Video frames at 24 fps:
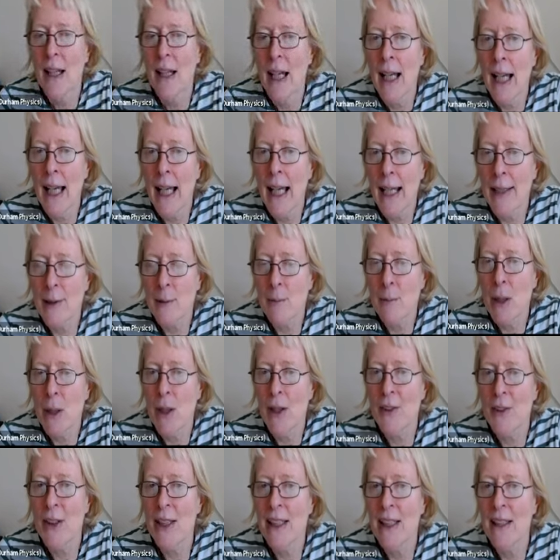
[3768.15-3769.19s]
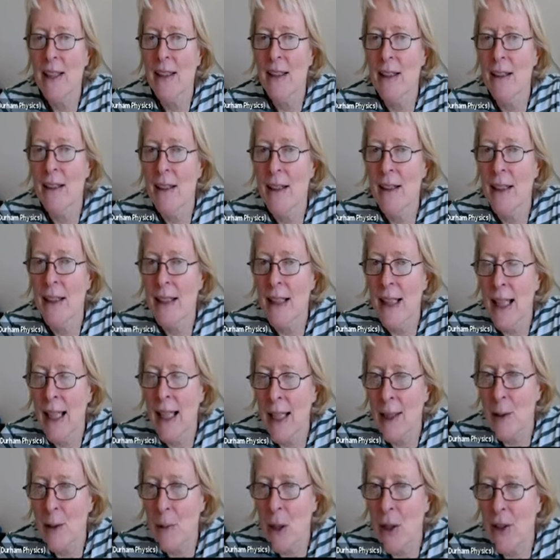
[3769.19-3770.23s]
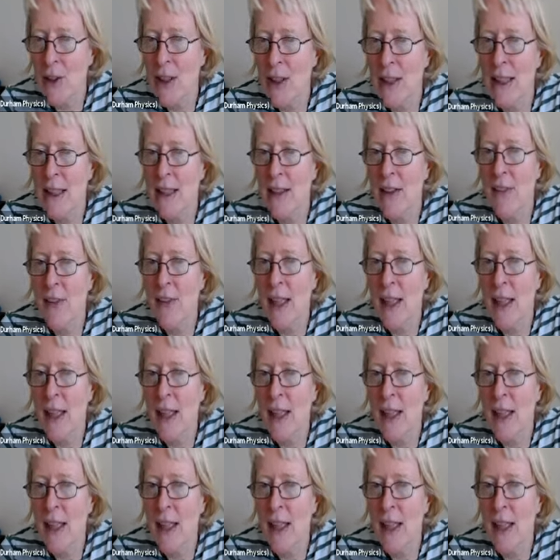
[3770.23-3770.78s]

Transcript: a Hadamard here and a Hadamard here.